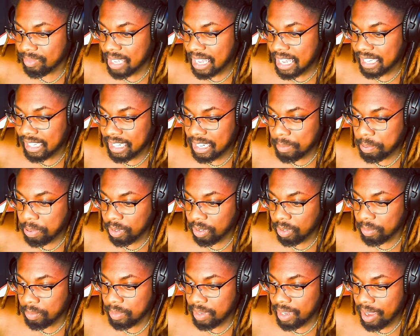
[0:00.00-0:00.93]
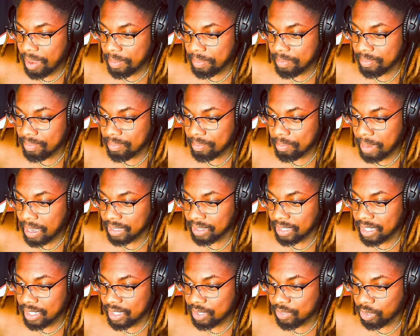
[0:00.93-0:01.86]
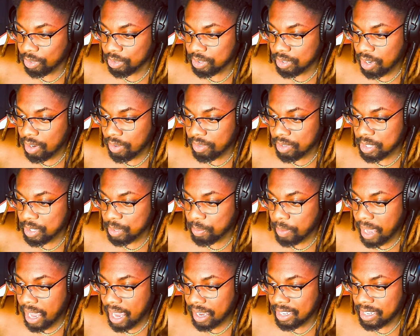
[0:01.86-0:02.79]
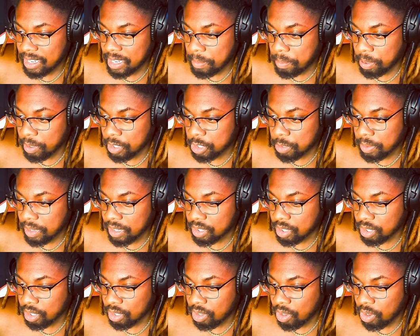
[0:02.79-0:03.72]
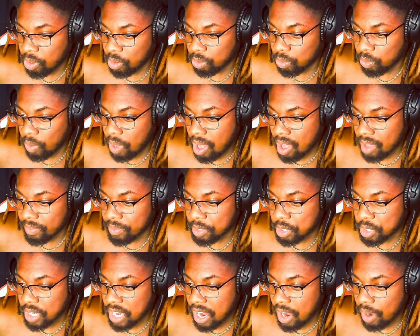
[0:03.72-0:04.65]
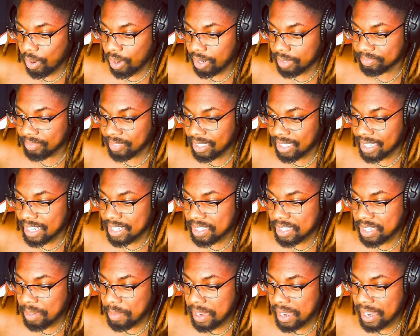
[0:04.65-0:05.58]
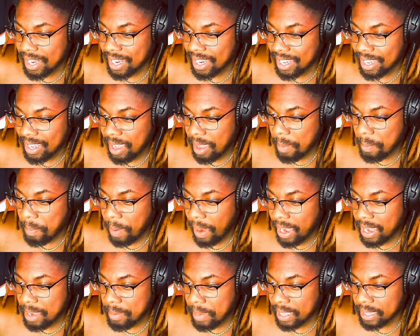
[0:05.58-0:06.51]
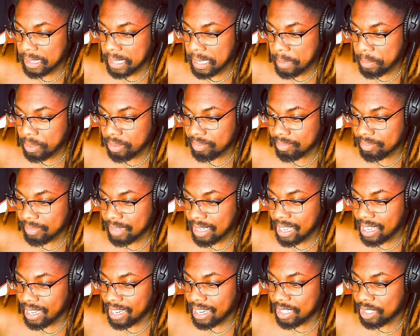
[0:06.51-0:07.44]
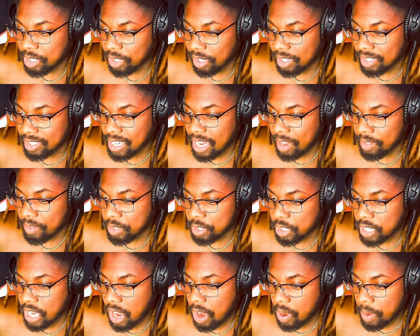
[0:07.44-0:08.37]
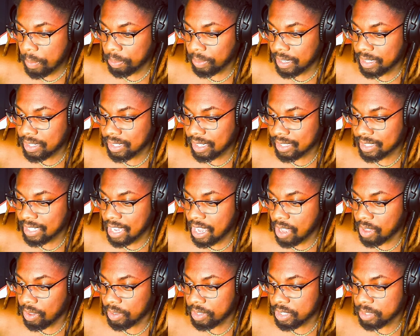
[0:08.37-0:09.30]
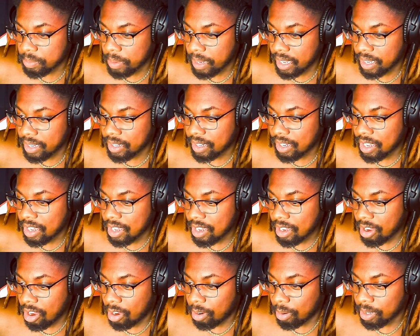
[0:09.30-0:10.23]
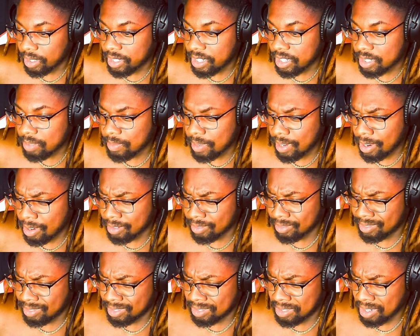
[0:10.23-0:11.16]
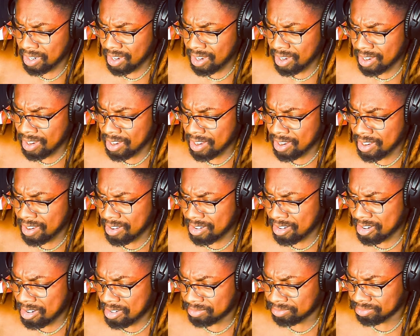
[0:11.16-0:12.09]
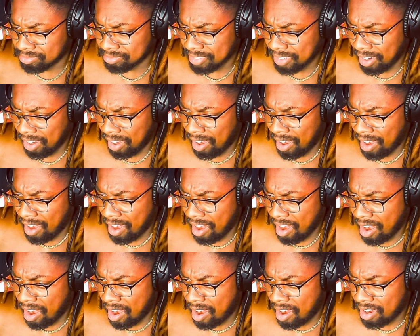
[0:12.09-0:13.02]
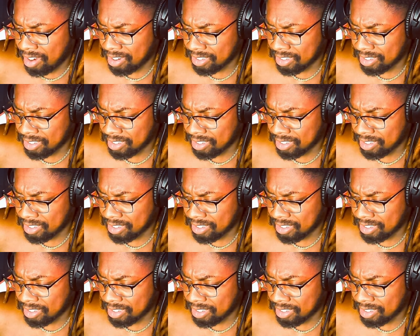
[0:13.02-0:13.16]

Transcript: He pulled me up, my legs folding over his back. He pushed me into the cold wall of the shower, kissing me and biting my lip. He took us out of the shower, placing a towel on his bed, all while kissing me. Oh, damn.